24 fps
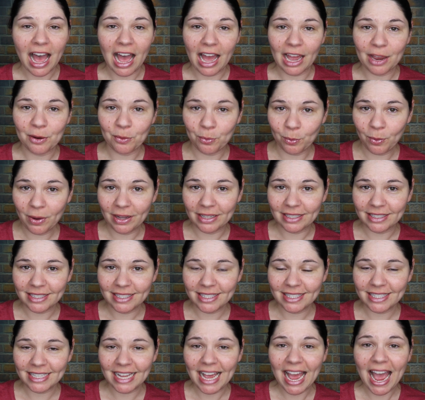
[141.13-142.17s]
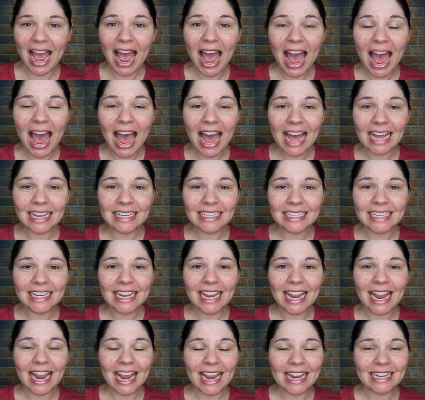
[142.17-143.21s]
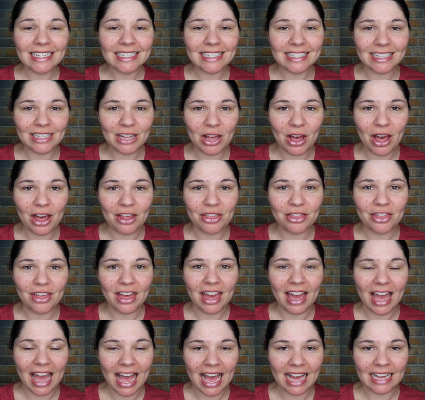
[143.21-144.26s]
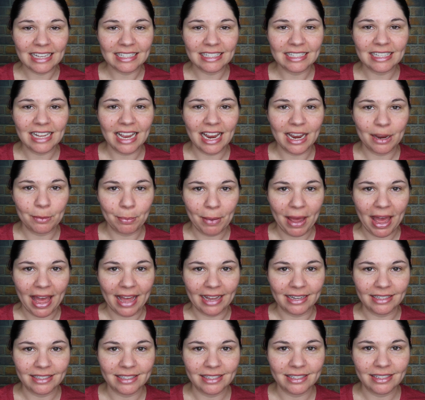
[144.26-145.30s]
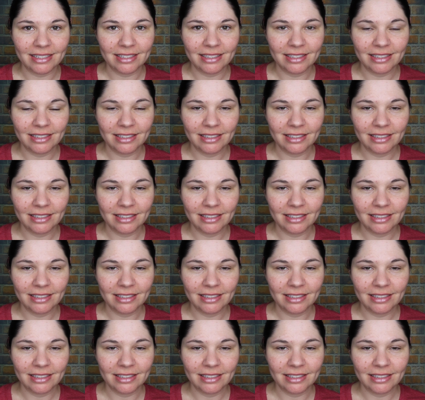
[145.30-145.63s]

I once had a sloth as a pet.